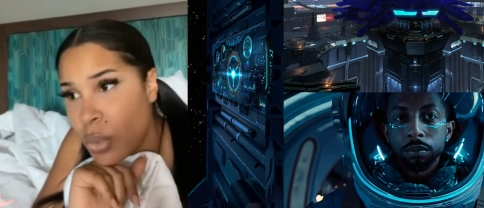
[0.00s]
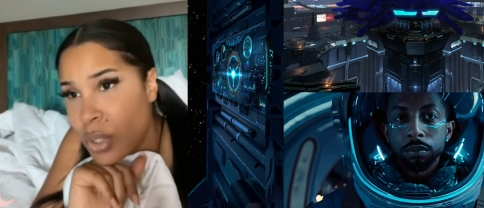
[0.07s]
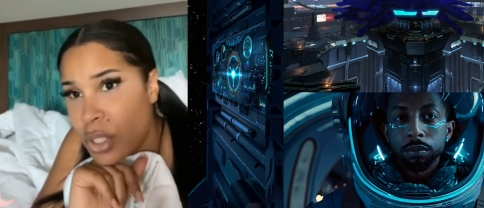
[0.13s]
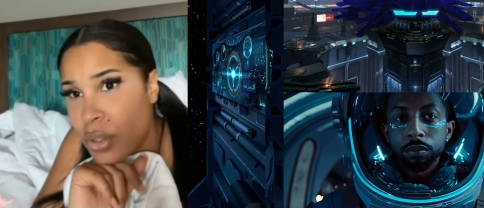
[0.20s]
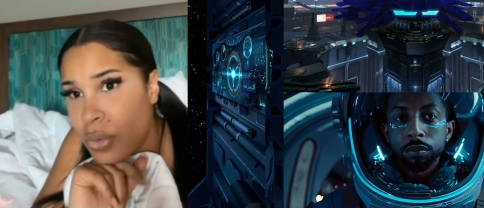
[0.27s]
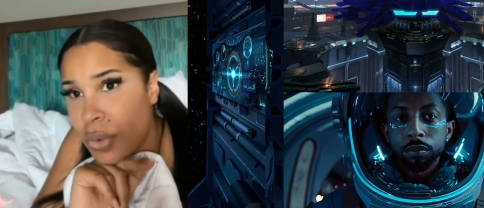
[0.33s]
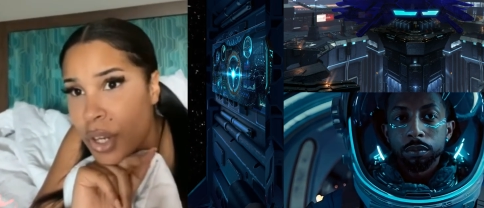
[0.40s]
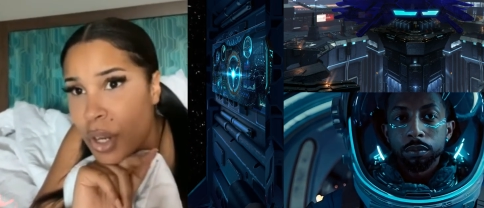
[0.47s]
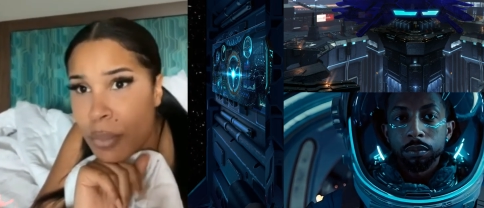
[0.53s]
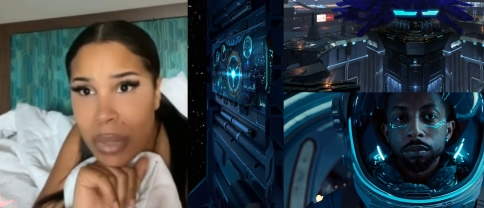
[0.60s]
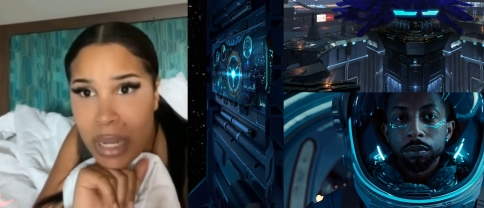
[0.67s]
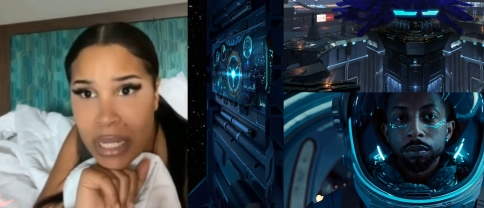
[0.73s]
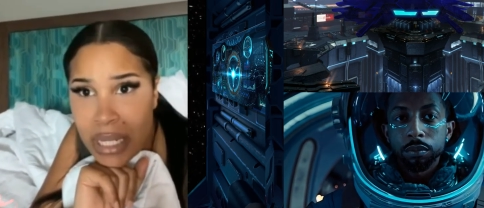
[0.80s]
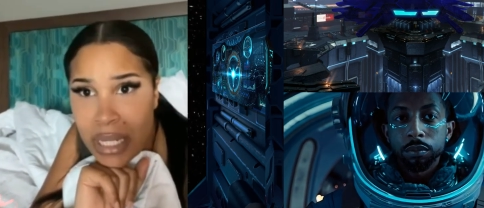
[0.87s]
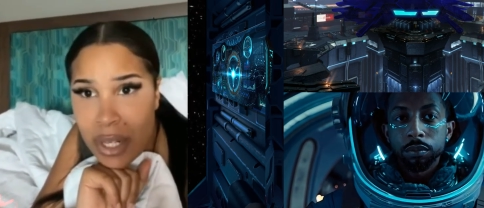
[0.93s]
Speaker 1: how women
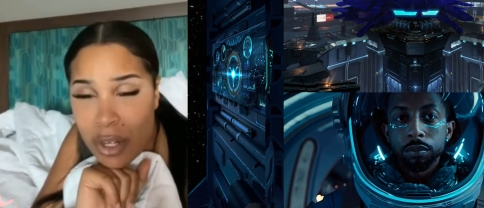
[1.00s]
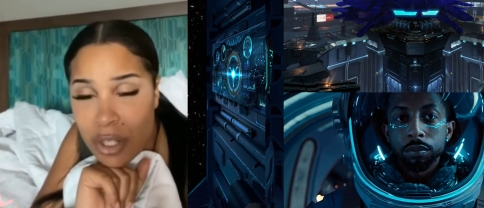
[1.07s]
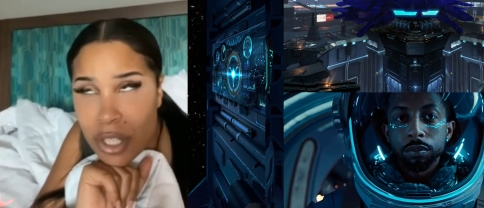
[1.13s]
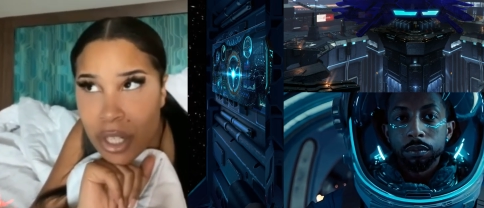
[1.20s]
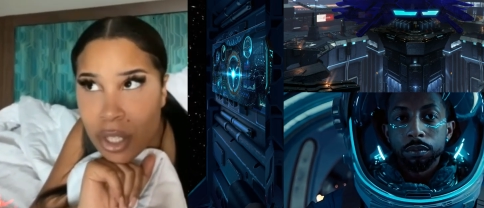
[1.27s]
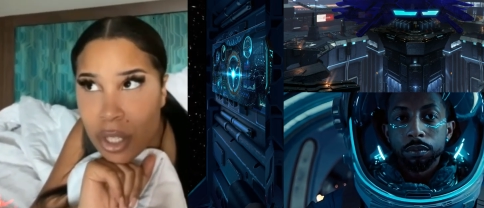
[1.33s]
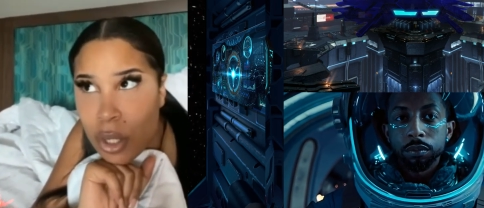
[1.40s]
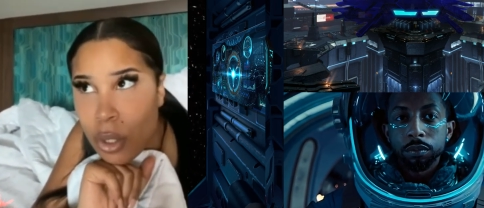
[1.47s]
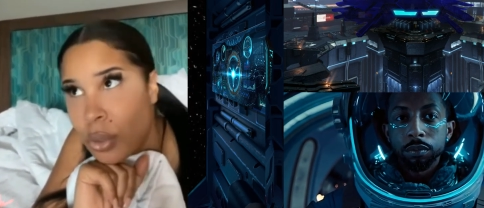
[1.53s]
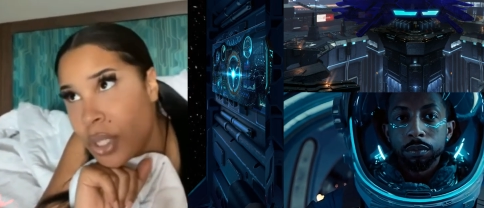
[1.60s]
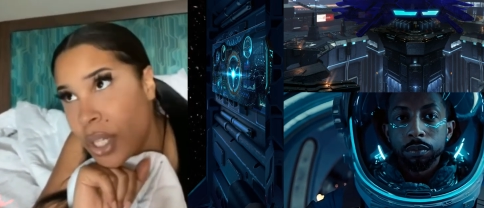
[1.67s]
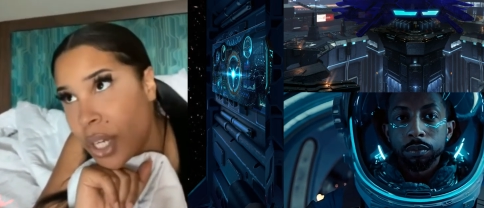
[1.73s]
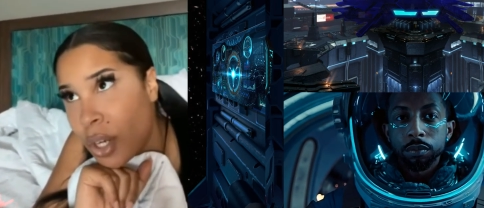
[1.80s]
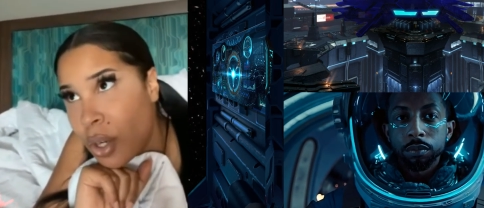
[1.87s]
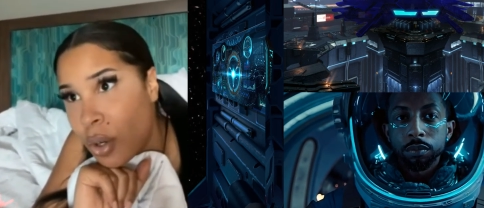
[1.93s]
have played him for his
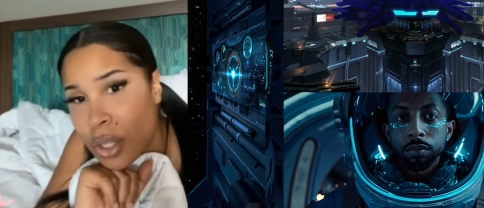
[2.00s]
money,